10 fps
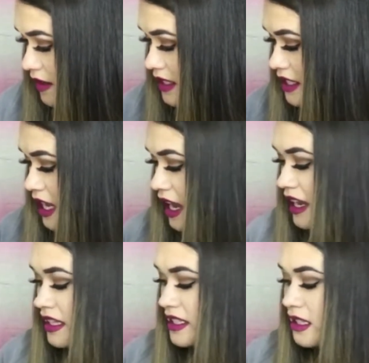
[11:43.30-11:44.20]
would
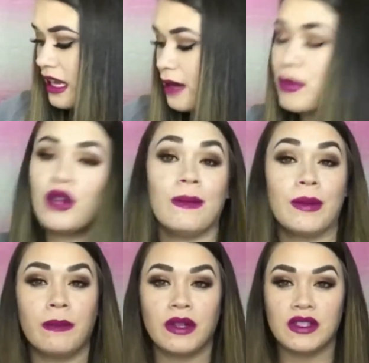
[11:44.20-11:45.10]
say it's like a bluey
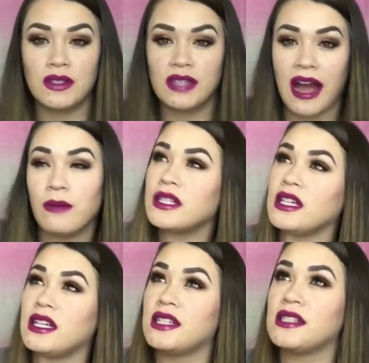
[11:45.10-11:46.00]
purple. That one
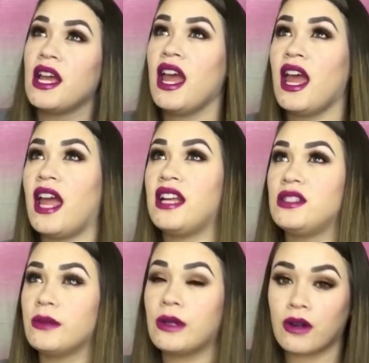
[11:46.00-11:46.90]
is a
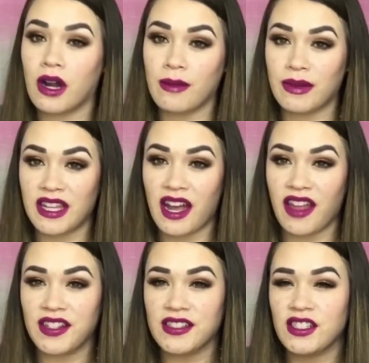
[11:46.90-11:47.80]
duochrome, but the
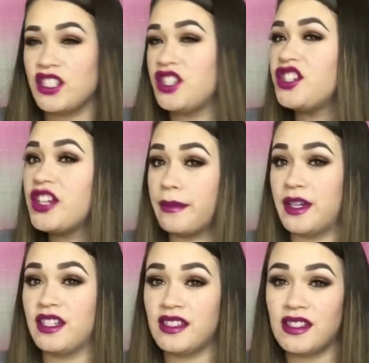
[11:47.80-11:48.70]
others are just
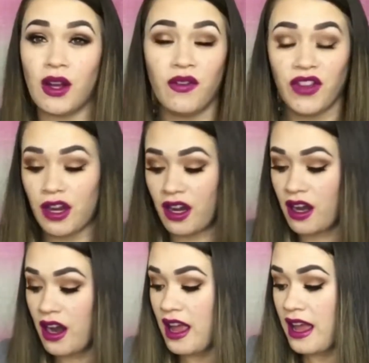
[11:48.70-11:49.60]
shimmers. So if
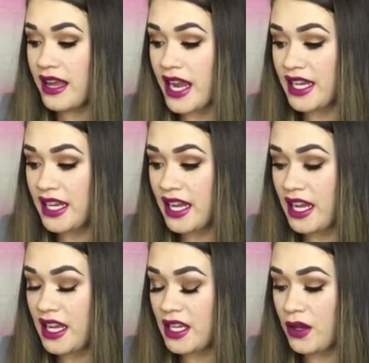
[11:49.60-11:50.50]
you're getting it
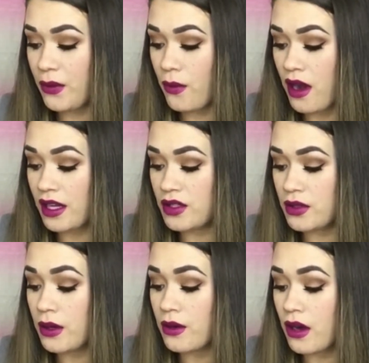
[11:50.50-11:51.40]
and you want a
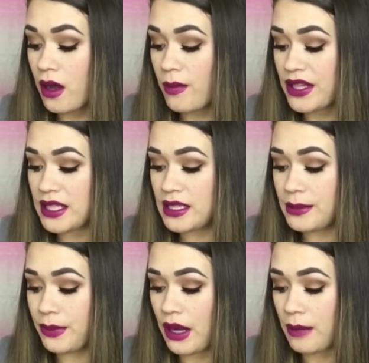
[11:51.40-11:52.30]
duochrome, this
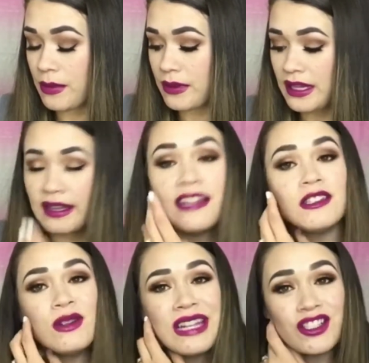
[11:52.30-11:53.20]
is probably like,
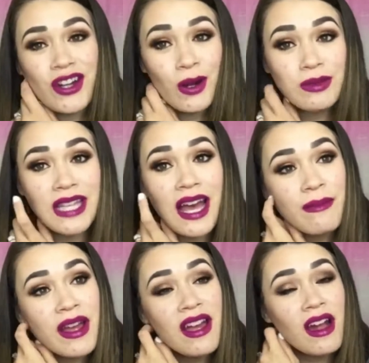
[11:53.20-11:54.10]
don't get your hopes
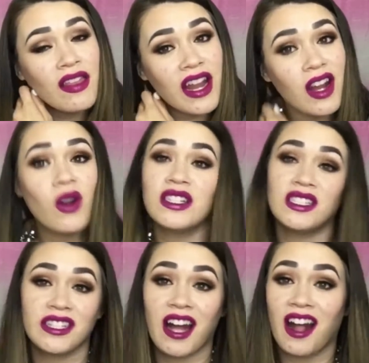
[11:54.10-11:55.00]
up. They are
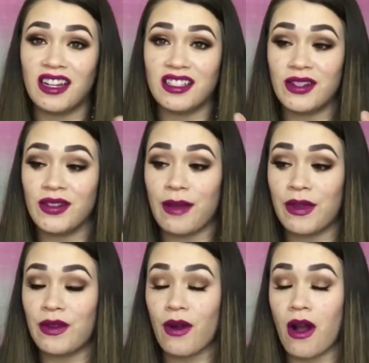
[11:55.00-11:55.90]
gorgeous colors, don't get
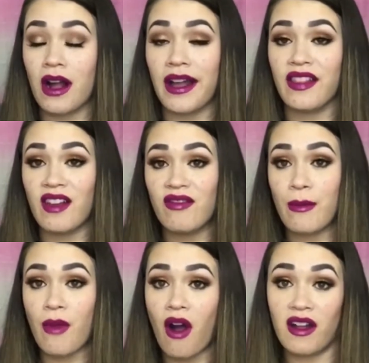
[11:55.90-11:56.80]
me wrong. I love
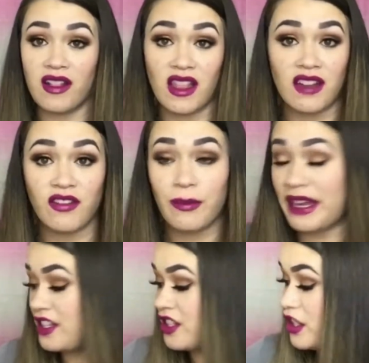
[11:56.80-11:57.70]
them all. I love
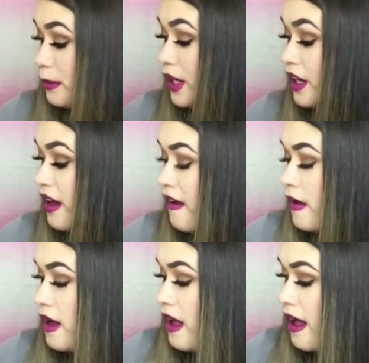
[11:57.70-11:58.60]
my shimmer.
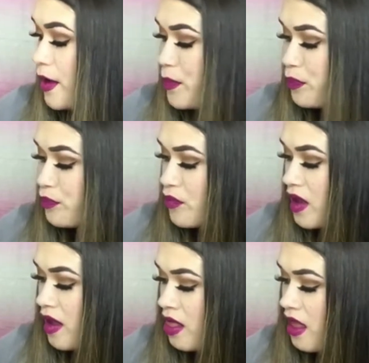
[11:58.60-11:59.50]

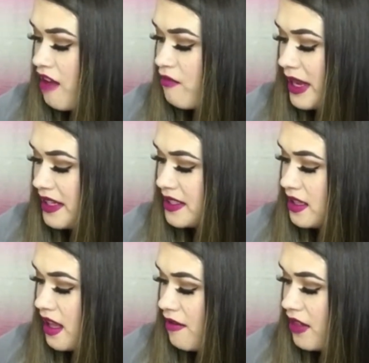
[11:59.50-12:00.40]
I love Minx,
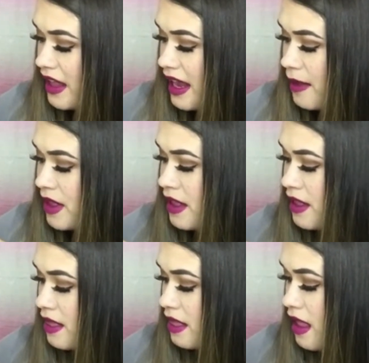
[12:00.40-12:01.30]
love Glam,
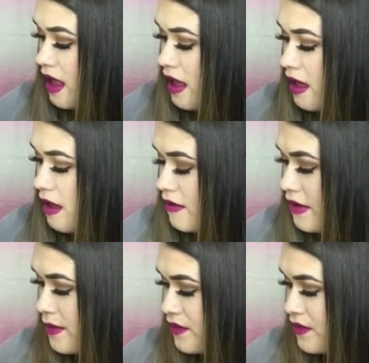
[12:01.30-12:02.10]
love